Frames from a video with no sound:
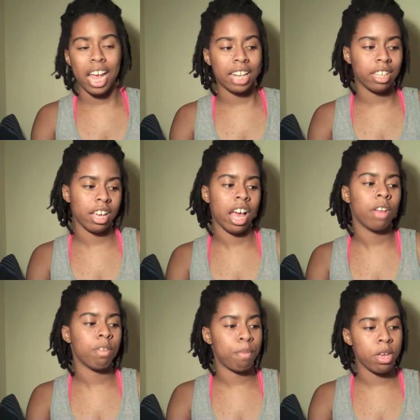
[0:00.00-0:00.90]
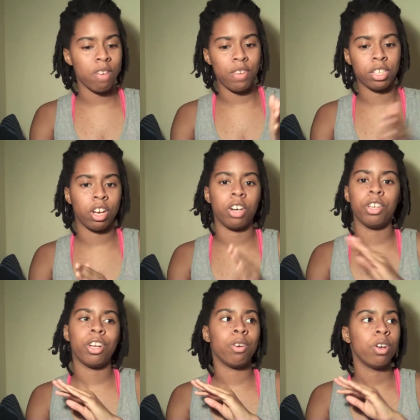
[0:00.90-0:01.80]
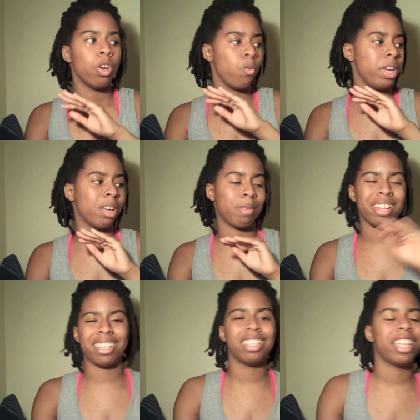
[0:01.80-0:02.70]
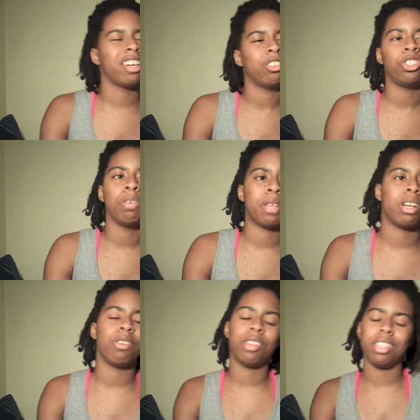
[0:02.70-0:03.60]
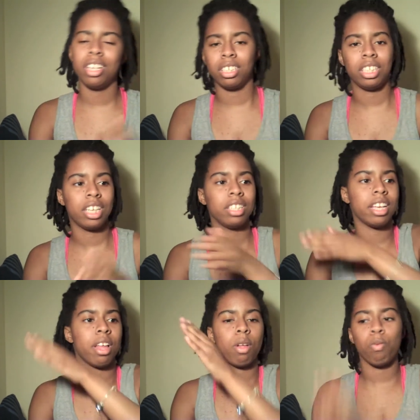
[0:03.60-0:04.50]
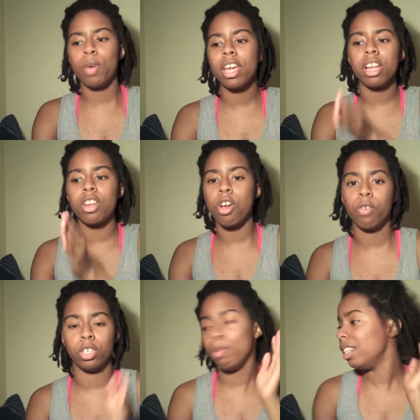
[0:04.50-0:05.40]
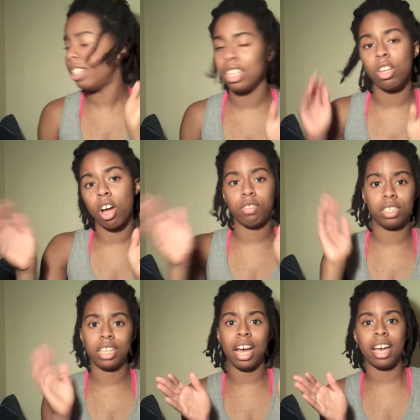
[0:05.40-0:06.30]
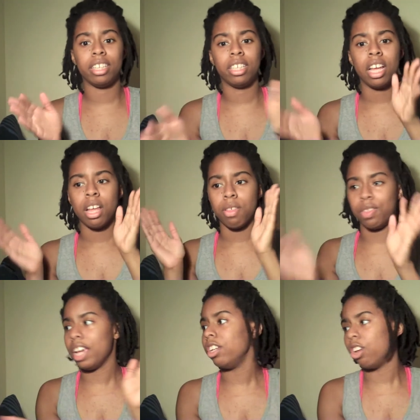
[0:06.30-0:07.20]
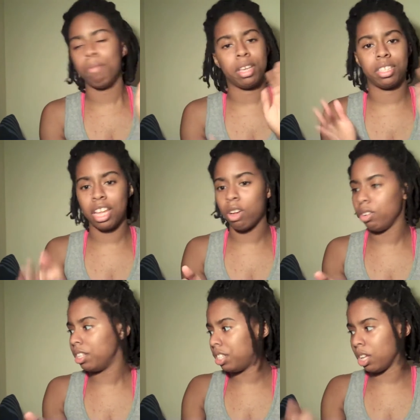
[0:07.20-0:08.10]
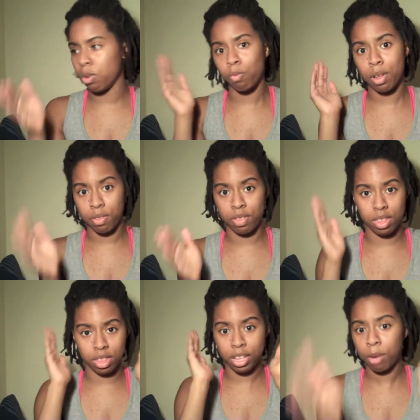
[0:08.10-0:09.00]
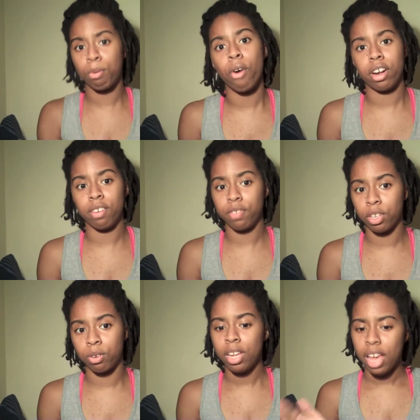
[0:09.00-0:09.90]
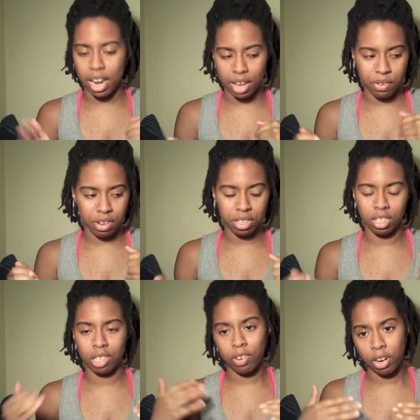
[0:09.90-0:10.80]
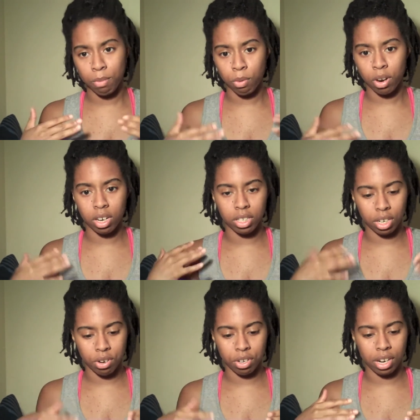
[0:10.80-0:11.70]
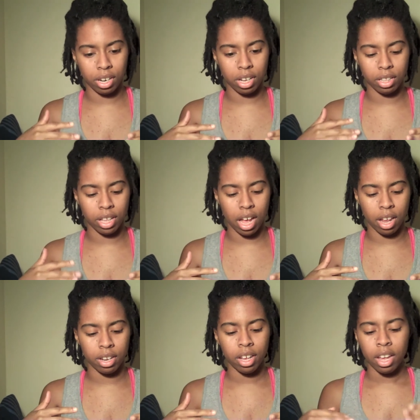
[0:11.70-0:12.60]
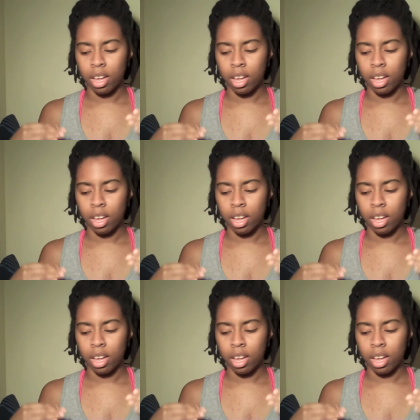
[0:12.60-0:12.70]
It's like how the POVs are. You know, we play like this character's stupid. They don't know that this. It's because like we know because we see all the sides. They don't because they only see what their point of view. And I think this scene is very important to understanding that